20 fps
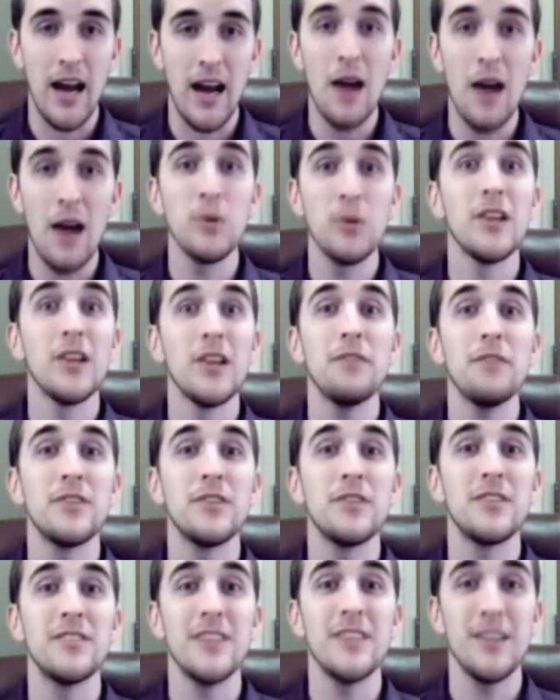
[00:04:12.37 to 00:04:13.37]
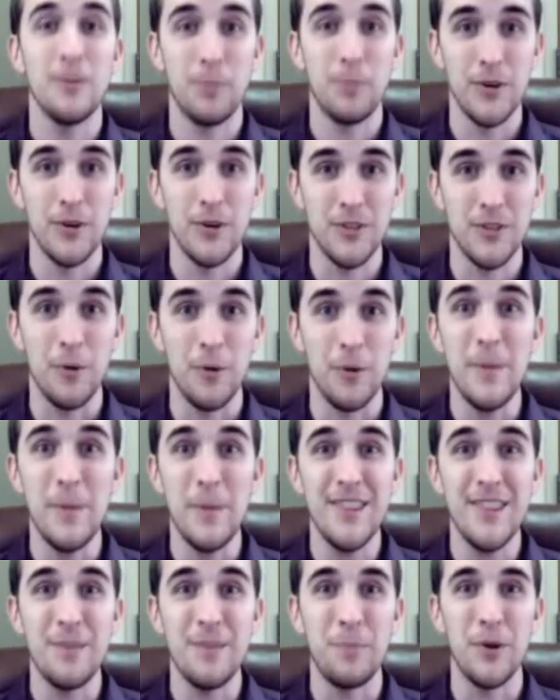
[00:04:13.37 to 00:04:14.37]
I would love to see the person or
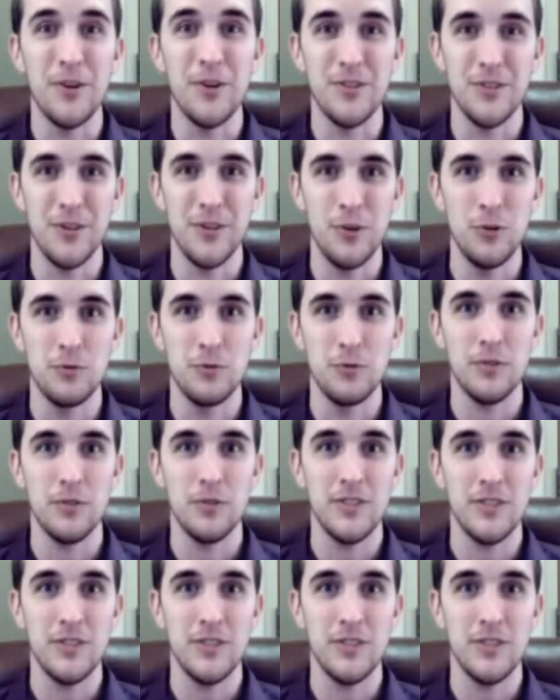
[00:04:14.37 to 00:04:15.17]
meet the person whose